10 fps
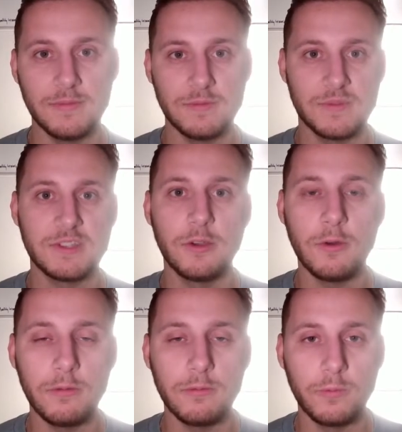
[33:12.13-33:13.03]

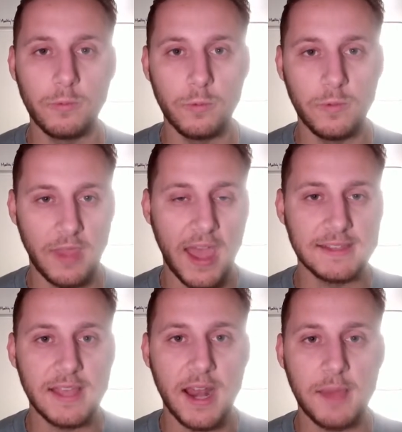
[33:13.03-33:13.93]
still
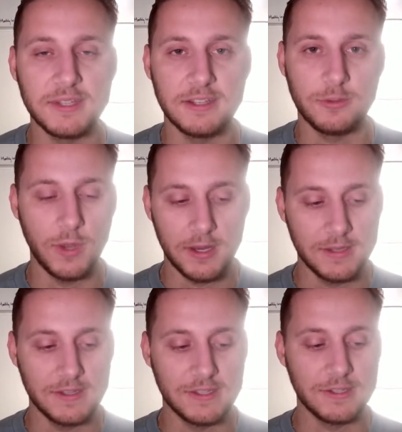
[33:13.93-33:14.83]
has that appetite to win
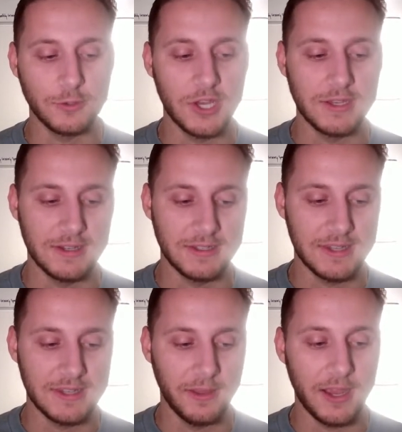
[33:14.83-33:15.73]
because he's still chasing a
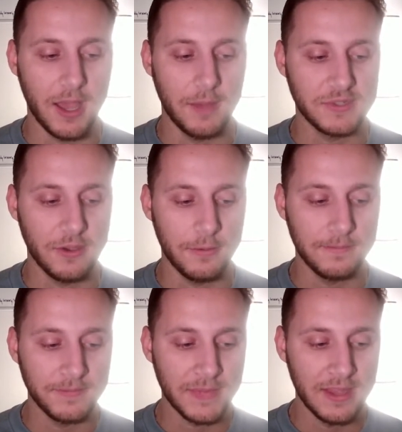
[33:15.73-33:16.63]
Stanley Cup. So
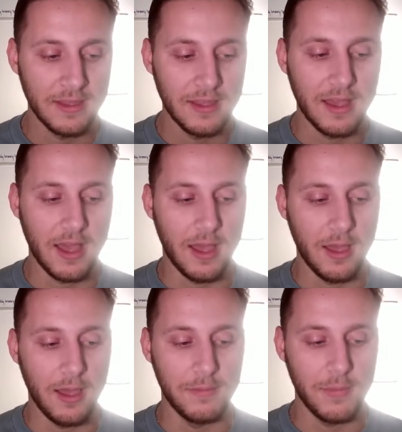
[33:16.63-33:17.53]

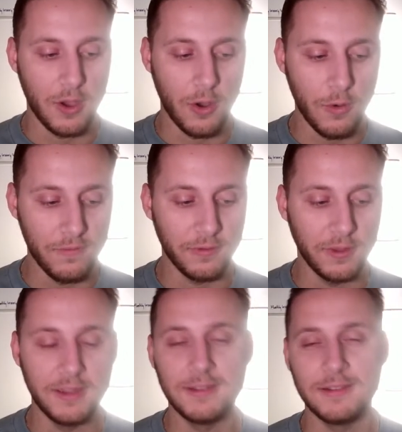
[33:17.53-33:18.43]

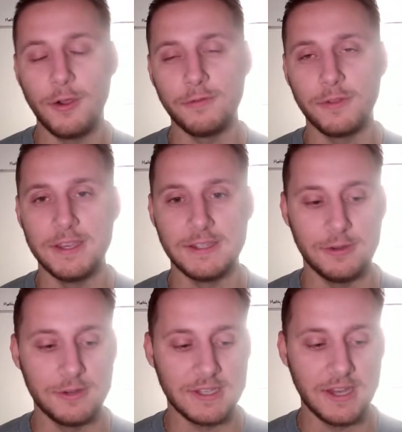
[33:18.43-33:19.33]
hopefully he's
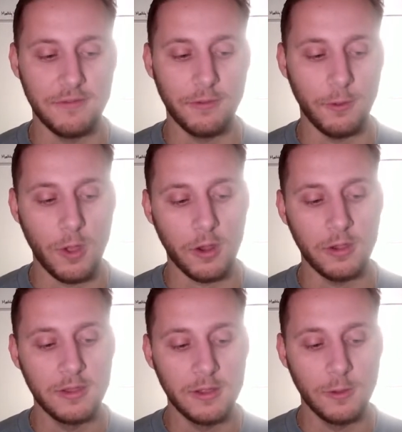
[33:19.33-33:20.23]
here to stay for the long
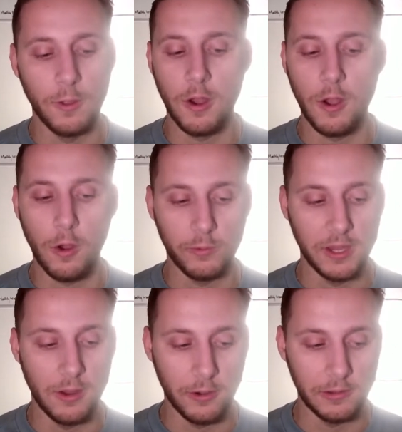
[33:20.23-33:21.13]
haul
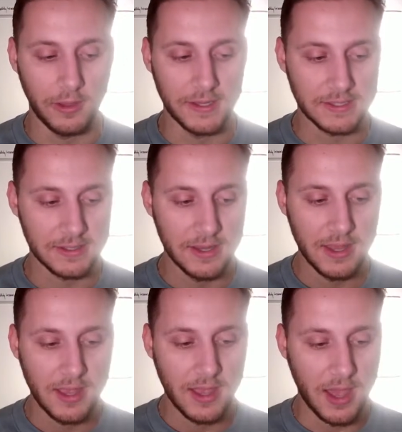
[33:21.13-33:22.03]
regardless.
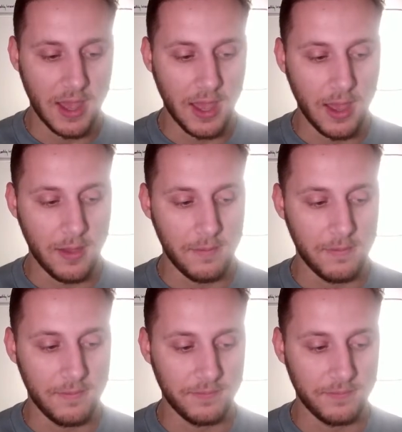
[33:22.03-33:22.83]
And